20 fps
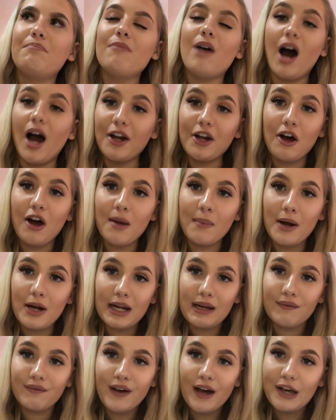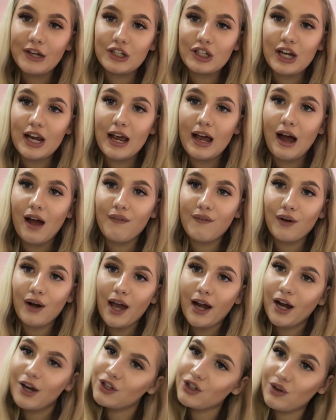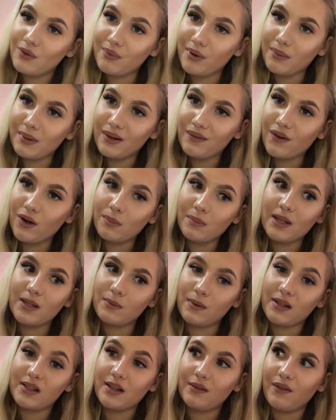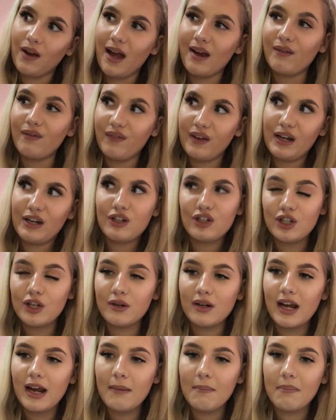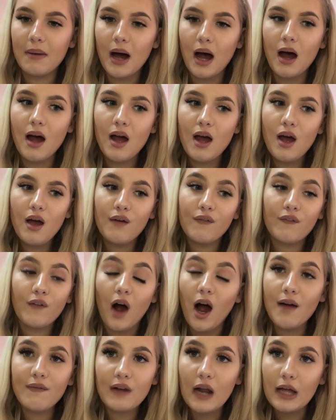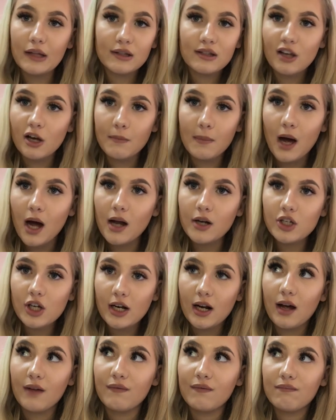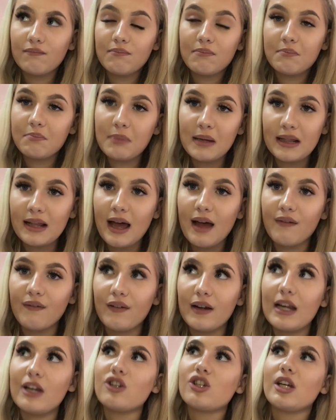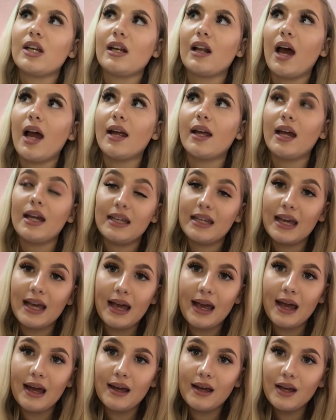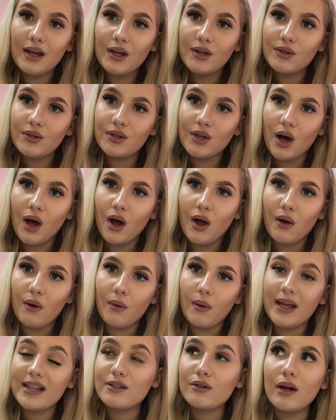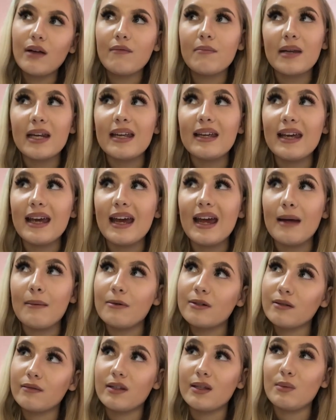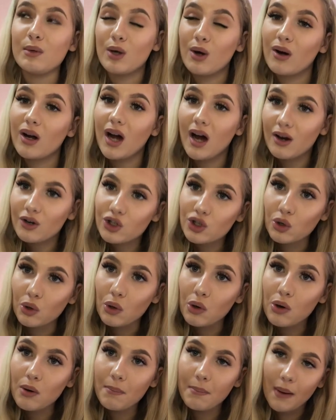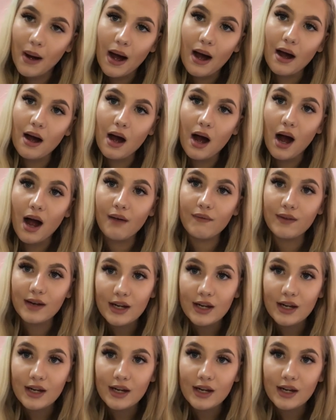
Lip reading: I know I'm only in first year, I feel like I should have probably filmed this once I've like finished uni, but I've learned so much, and I've been there for literally like a year. So it's not even been a year, because obviously we got cut short, but I